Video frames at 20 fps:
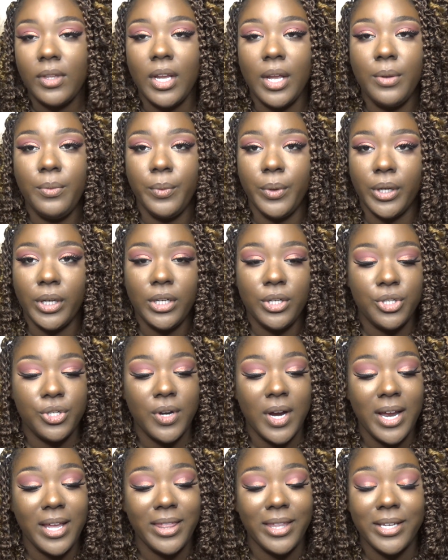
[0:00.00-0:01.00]
And we're going to
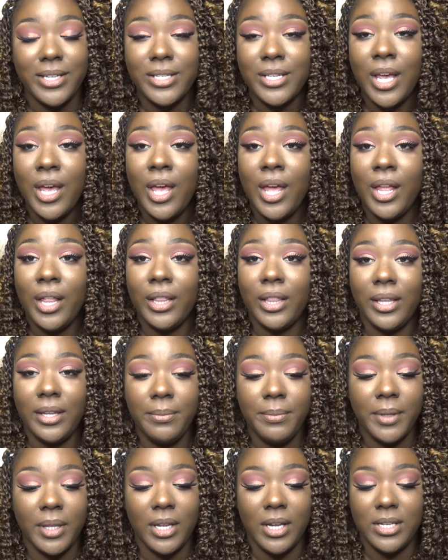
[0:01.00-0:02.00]
try this
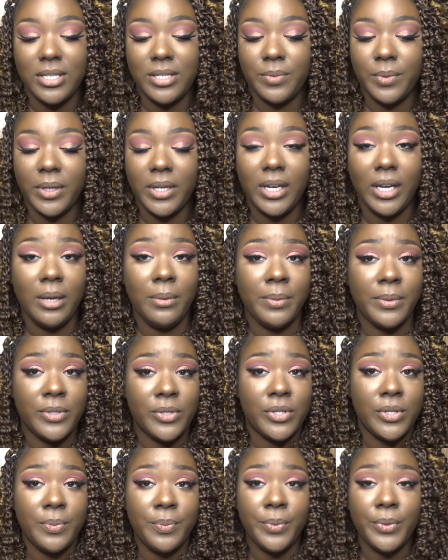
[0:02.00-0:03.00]
lip gloss. We're going to keep it
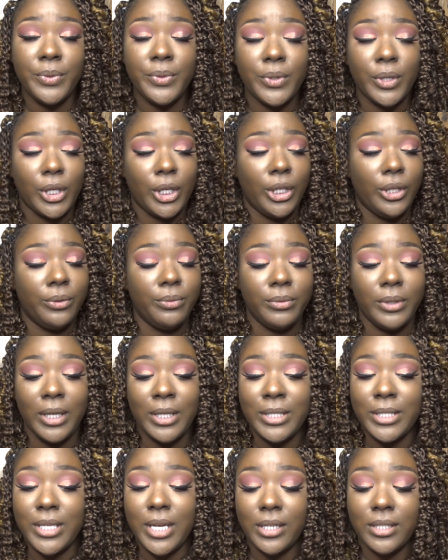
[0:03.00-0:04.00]
simple, cute,
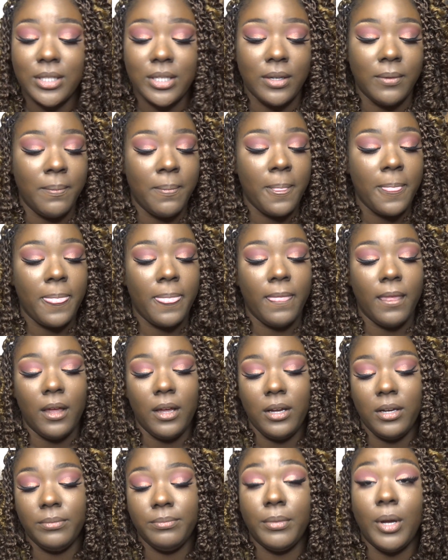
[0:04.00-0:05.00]
and sexy.
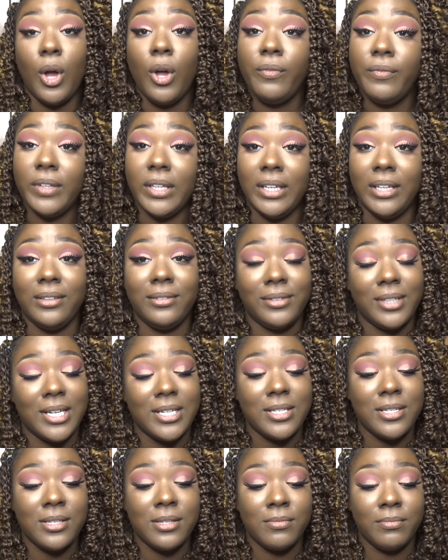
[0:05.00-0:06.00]
Hopefully,
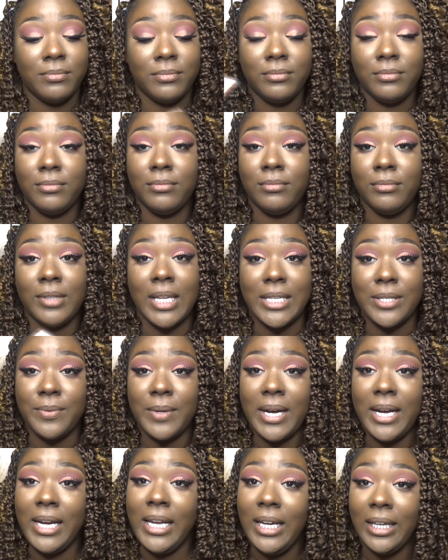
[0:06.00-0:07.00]
because that's
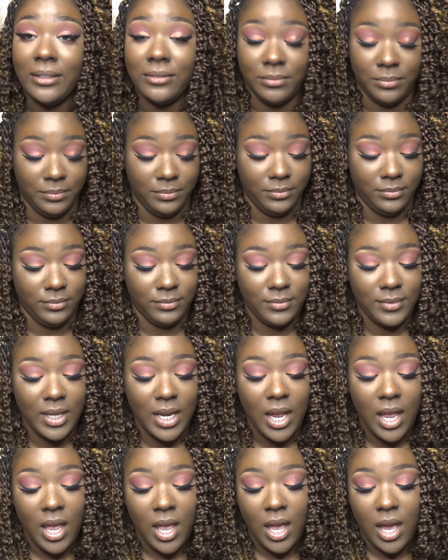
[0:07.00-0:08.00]
what I need.
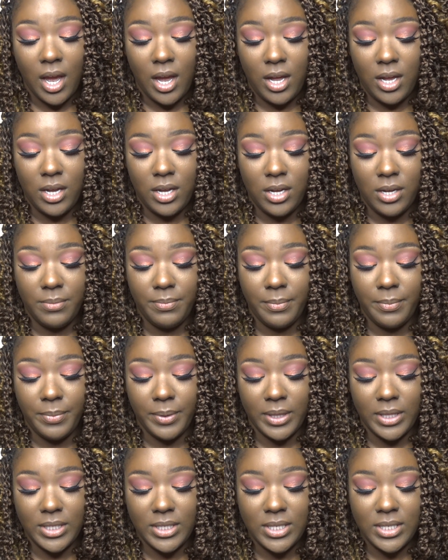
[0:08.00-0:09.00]

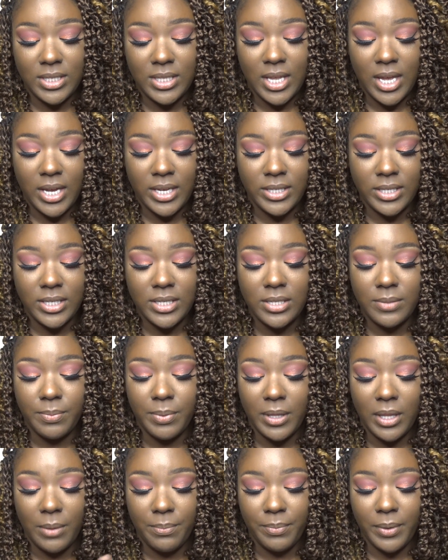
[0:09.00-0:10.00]
But this is the Essence
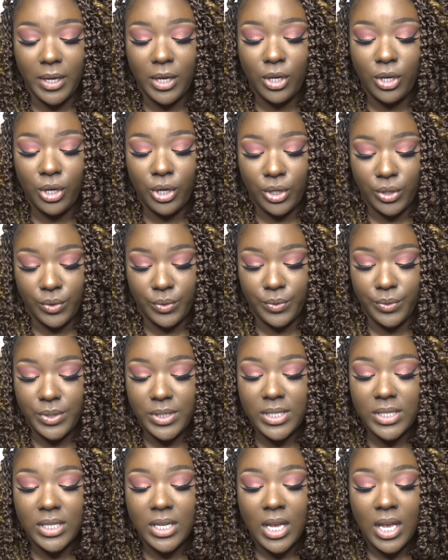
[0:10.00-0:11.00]
Plumping
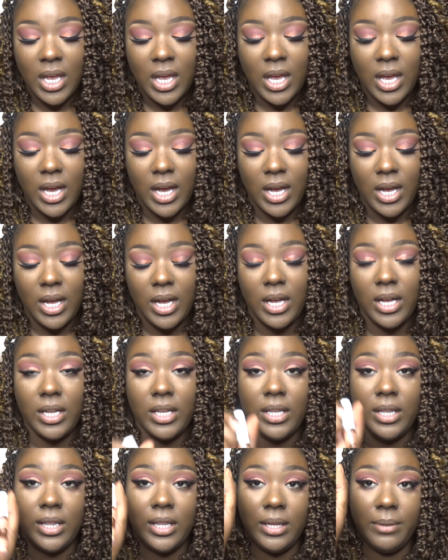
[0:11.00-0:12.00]
Nudes
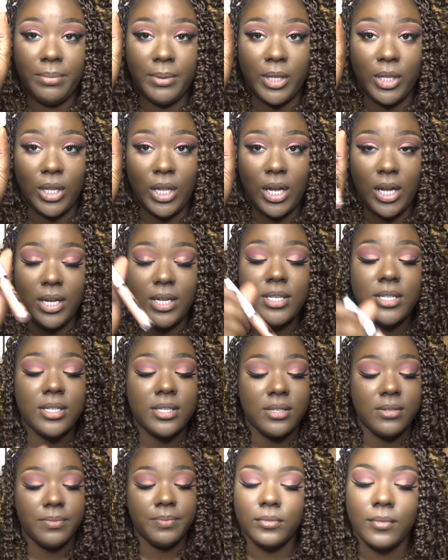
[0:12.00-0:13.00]
lip
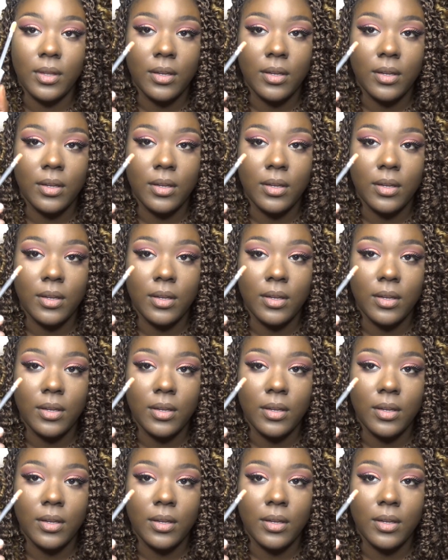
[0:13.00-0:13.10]
gloss.